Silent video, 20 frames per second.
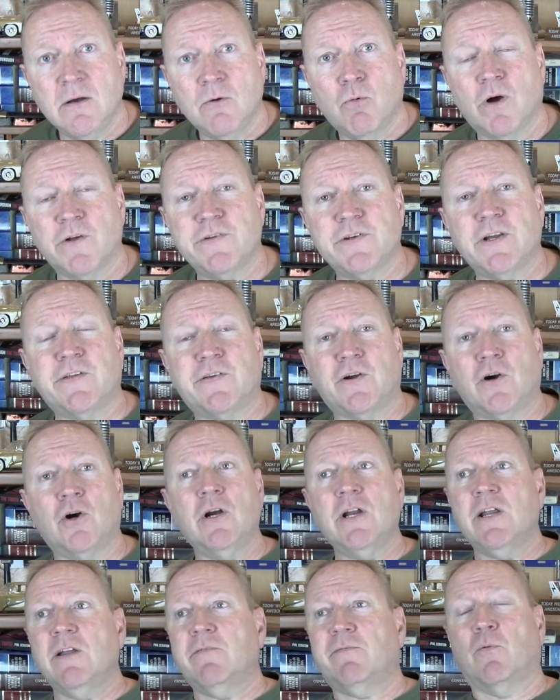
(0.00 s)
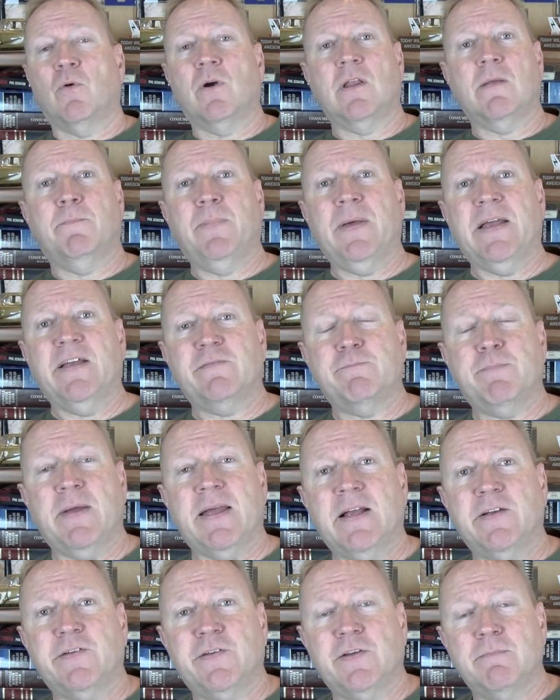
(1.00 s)
was an attorney for one of the biggest
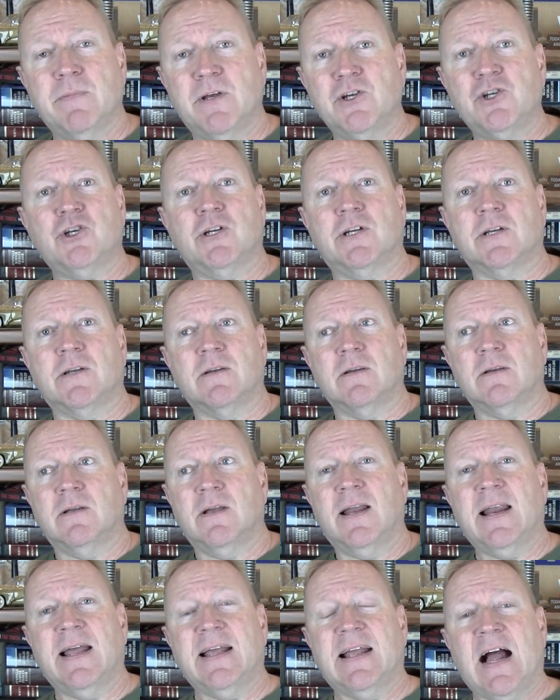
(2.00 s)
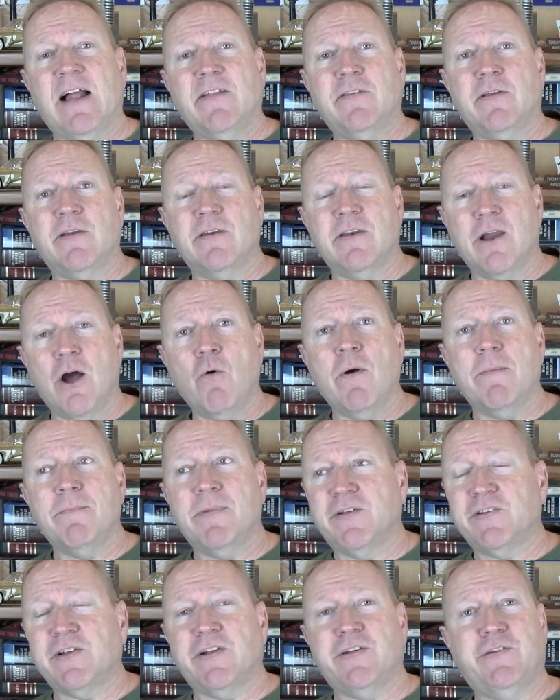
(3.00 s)
banks in Michigan. And I got to know him
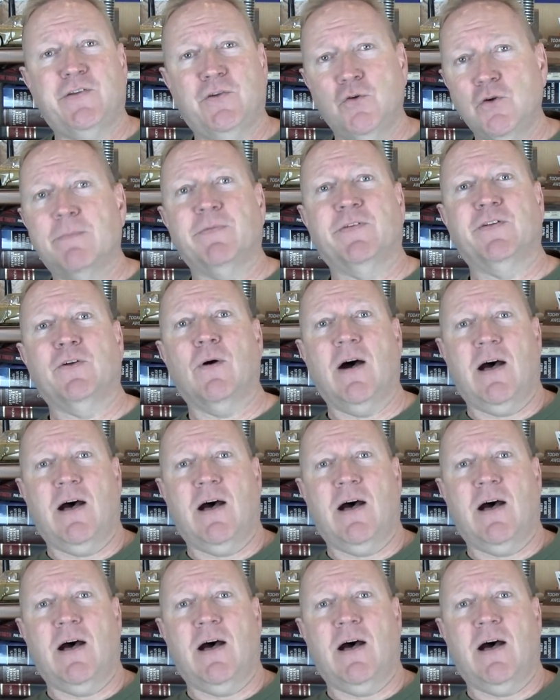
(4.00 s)
because I sued him so